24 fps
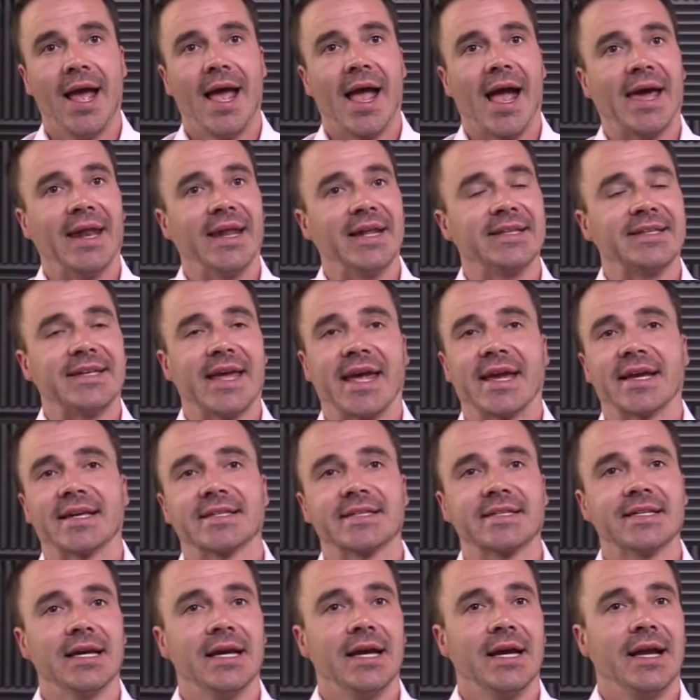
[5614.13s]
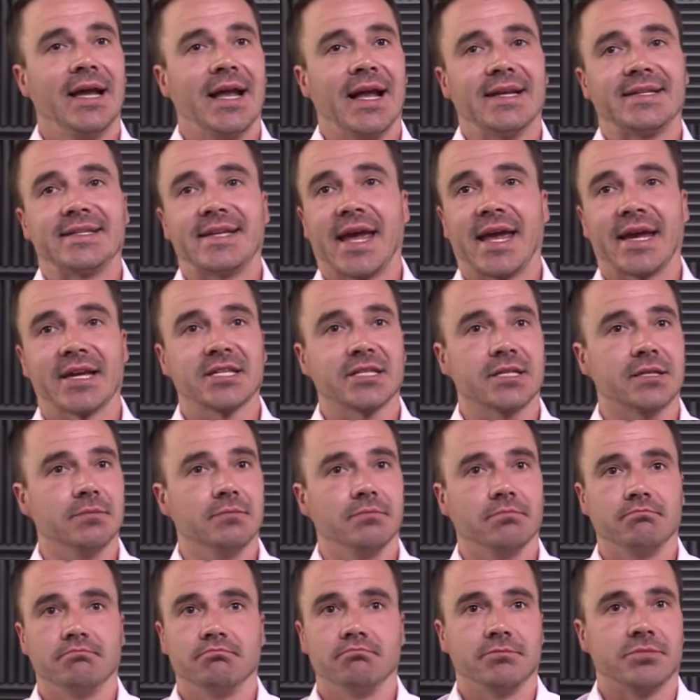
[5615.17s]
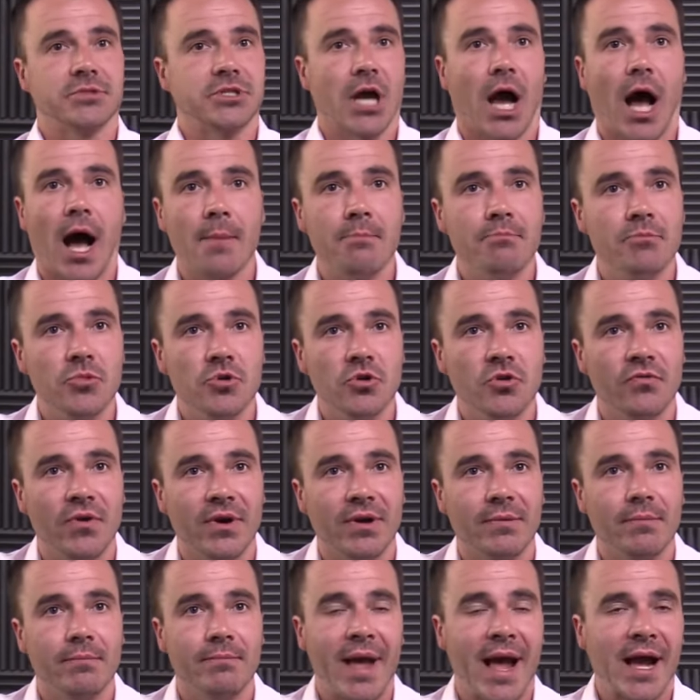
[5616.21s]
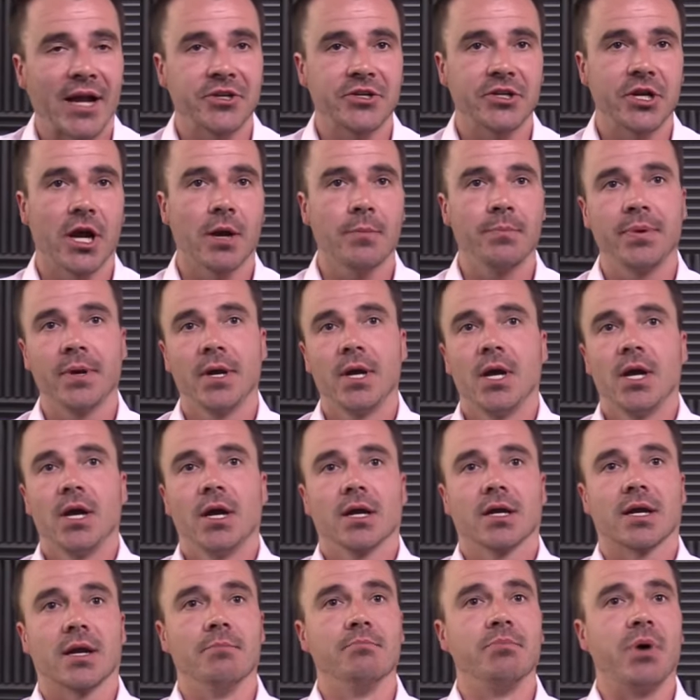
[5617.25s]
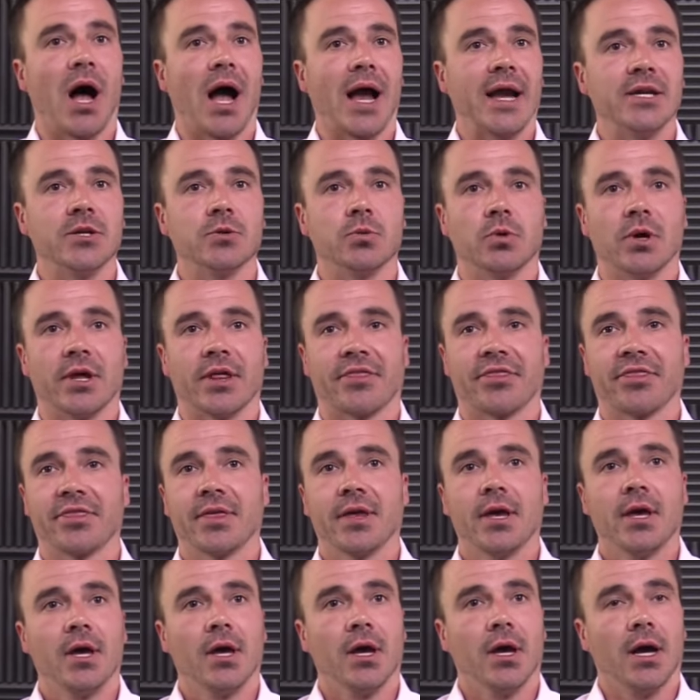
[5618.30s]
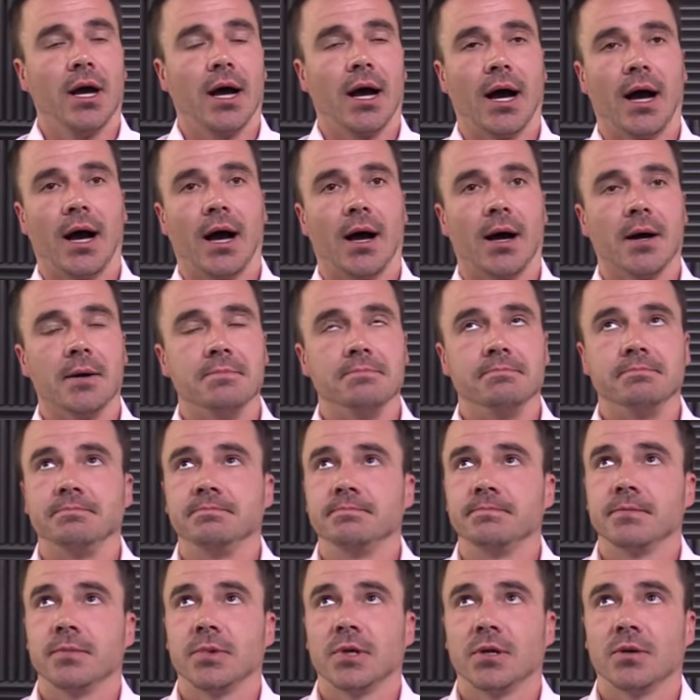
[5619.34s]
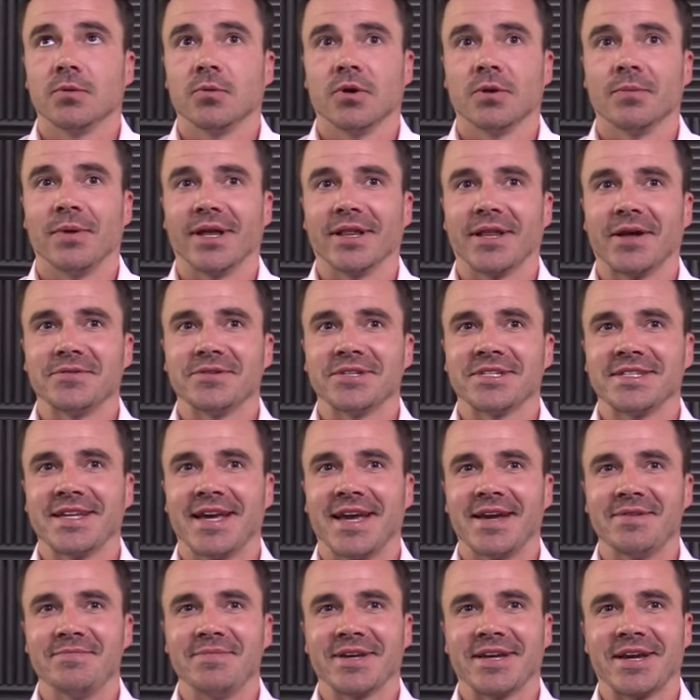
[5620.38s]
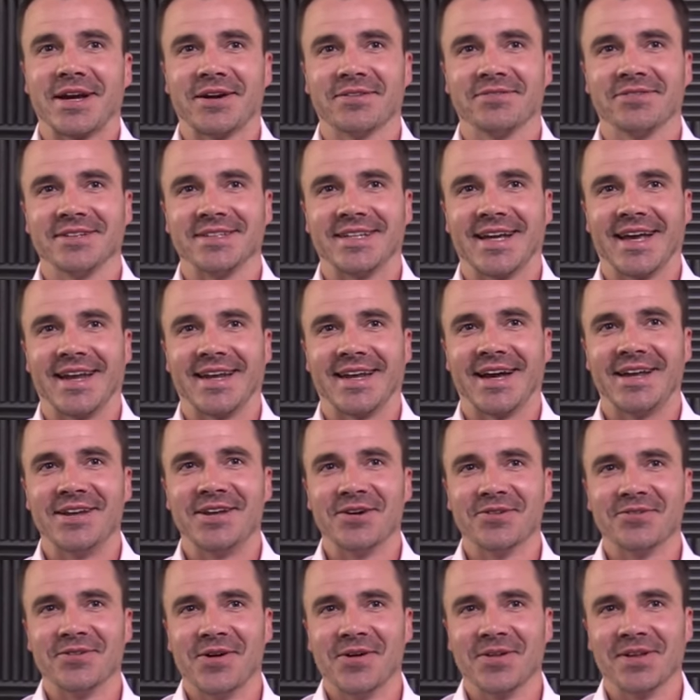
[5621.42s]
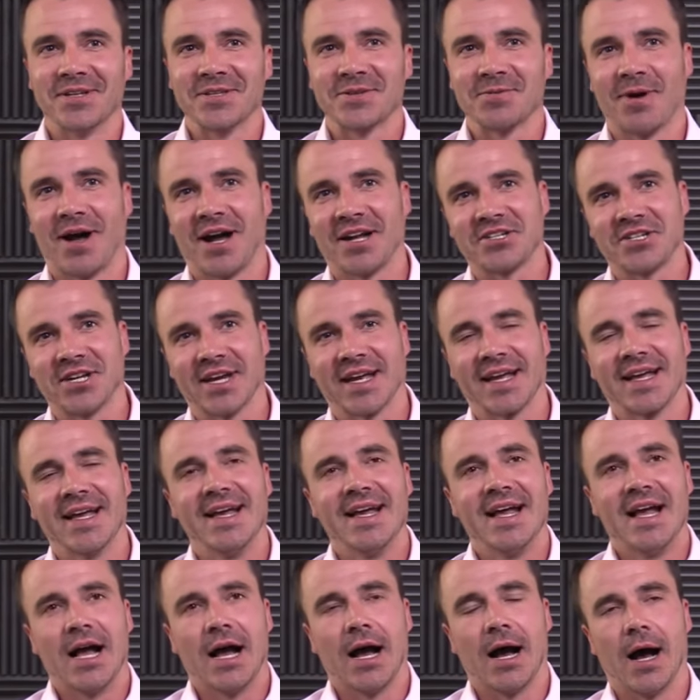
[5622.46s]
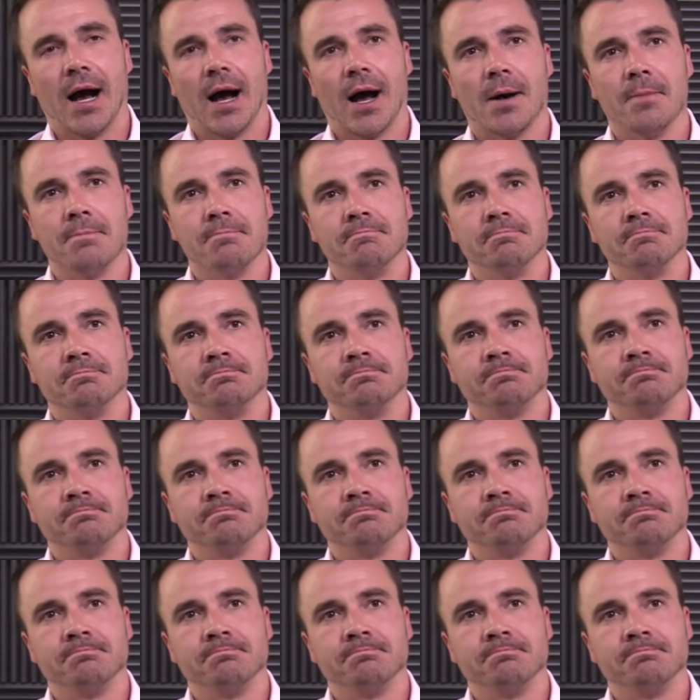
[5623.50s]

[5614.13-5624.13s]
And it takes it takes top move uh, matchup combined with um, what am I allowed to say? Be careful, Danny. I know Roland's watching. Um,